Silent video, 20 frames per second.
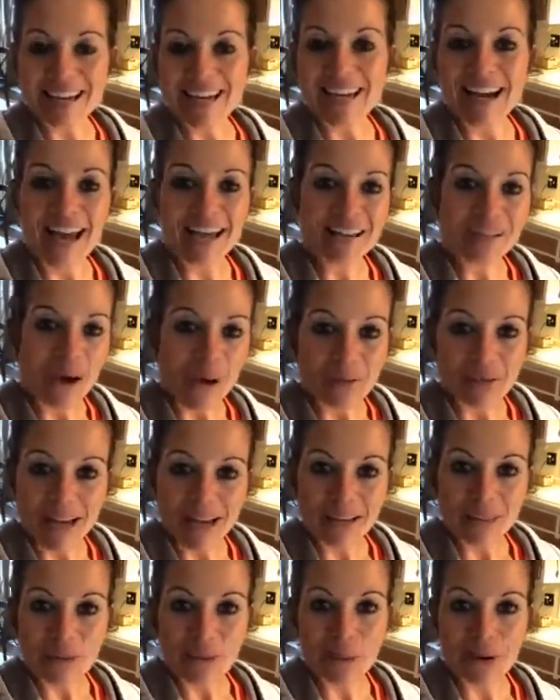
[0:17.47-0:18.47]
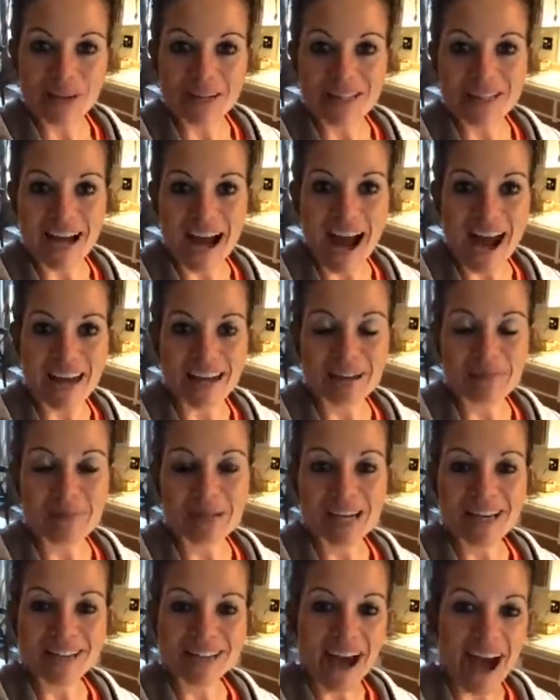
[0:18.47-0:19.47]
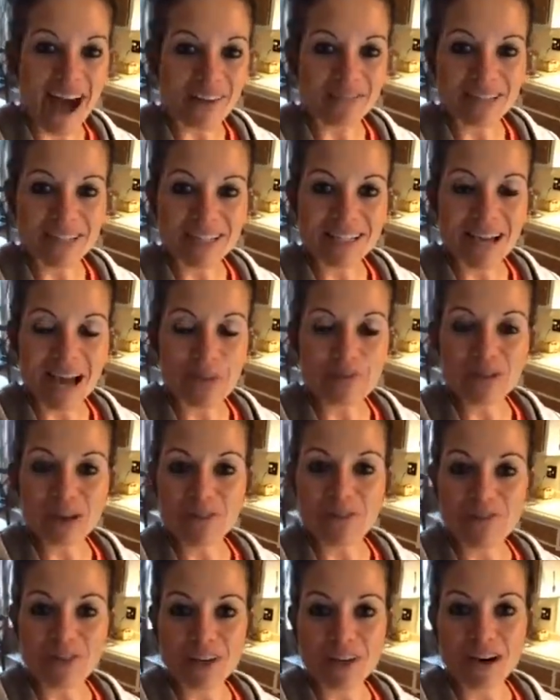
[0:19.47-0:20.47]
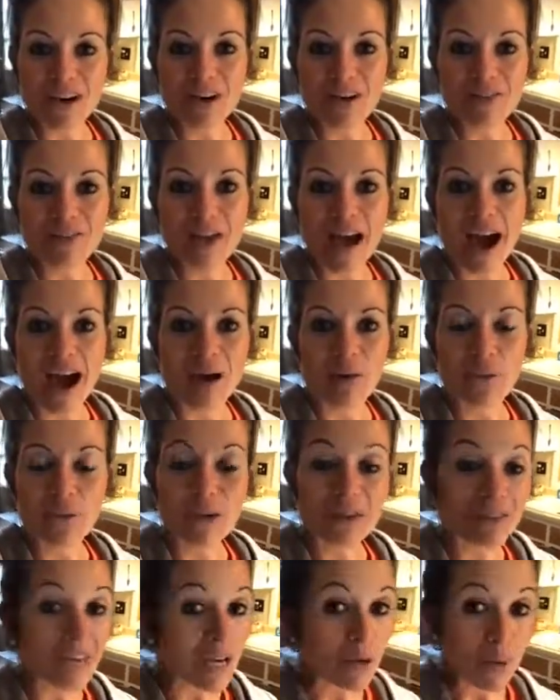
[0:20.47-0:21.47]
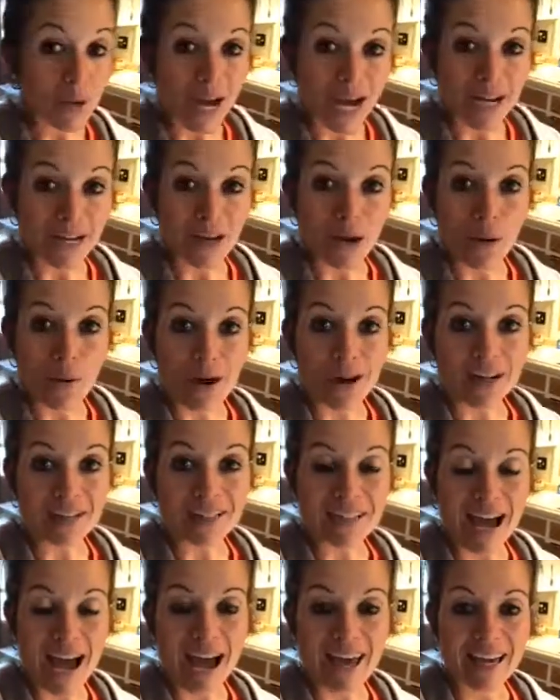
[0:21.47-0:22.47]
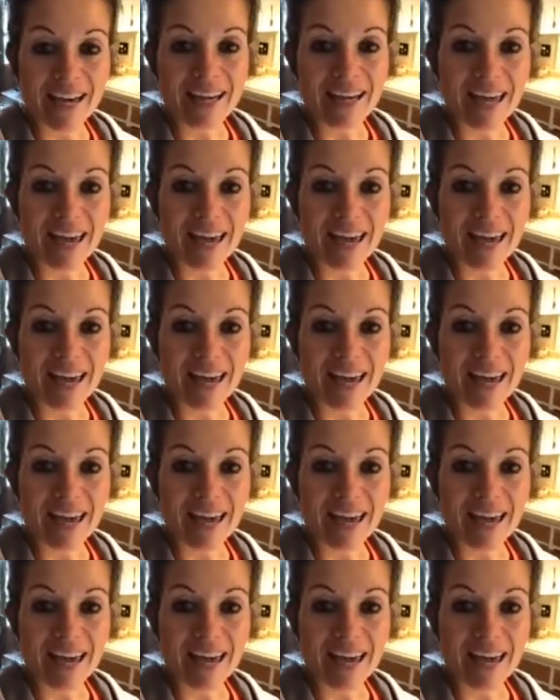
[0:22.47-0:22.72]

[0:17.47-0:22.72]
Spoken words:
And I don't like the word diet because oftentimes I feel that we think we got to go on a diet,